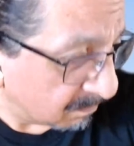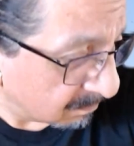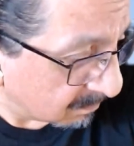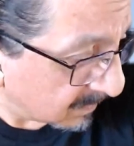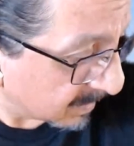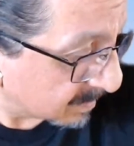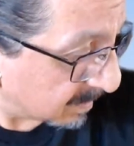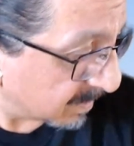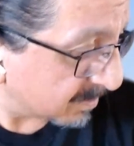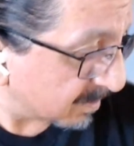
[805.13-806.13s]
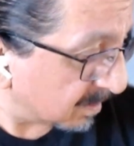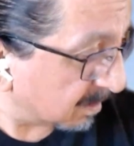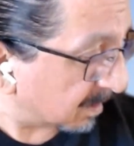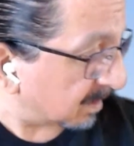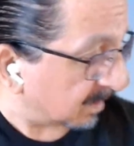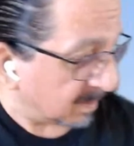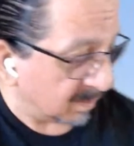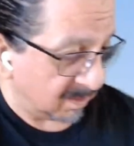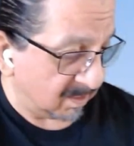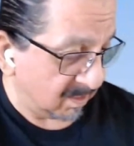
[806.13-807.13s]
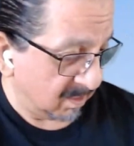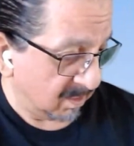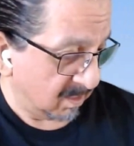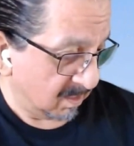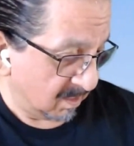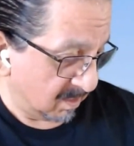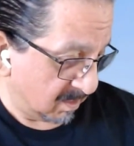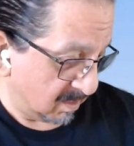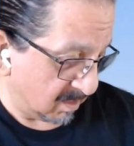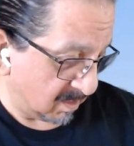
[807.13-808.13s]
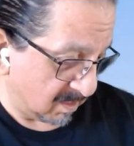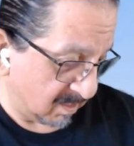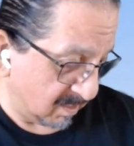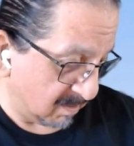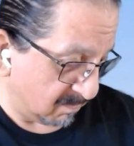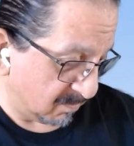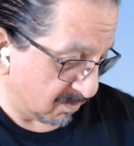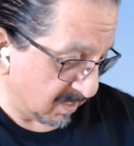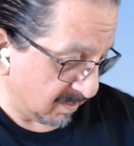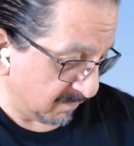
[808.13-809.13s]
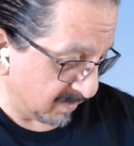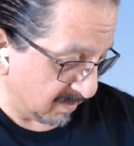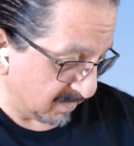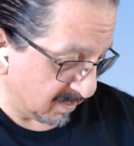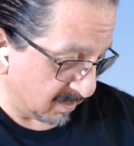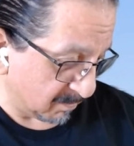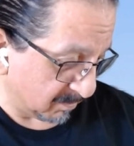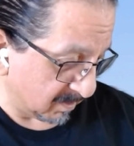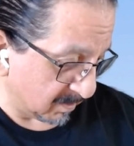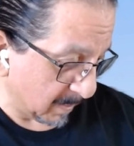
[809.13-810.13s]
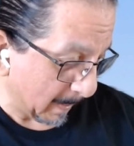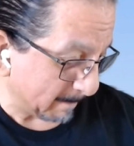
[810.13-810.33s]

next lunch and learn, and I am trying to find my notes here.